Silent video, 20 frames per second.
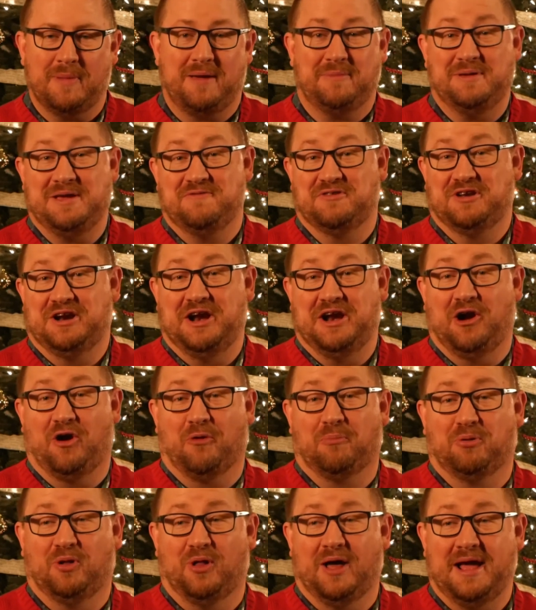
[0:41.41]
maybe even an
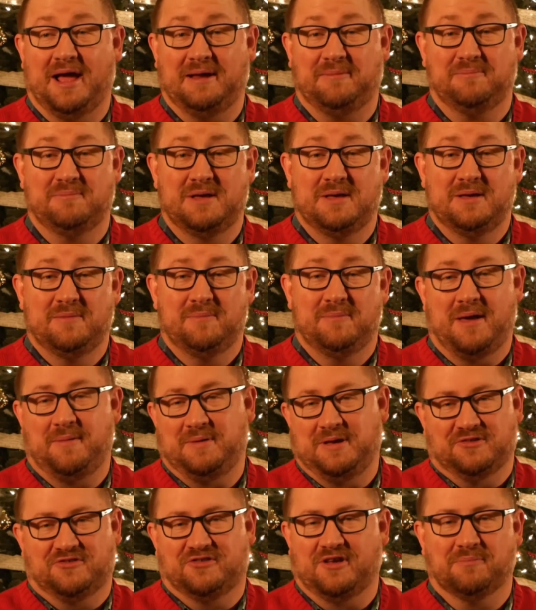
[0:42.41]
airplane.
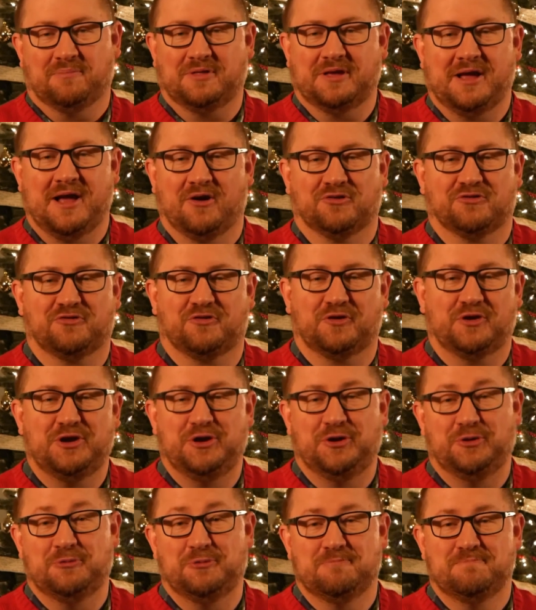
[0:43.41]
Maybe it's something else for
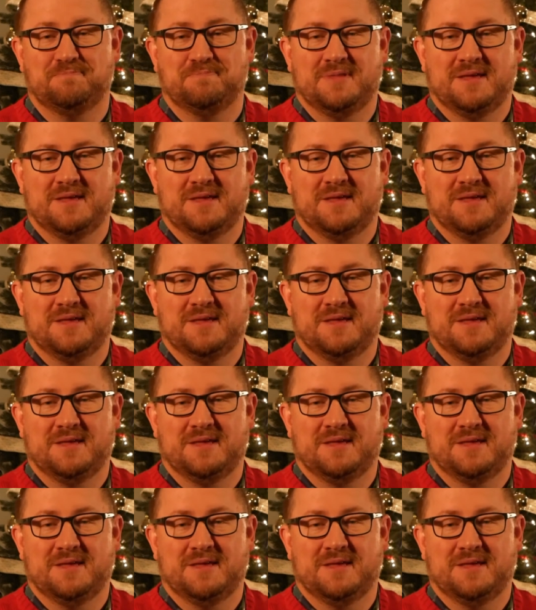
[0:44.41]
you.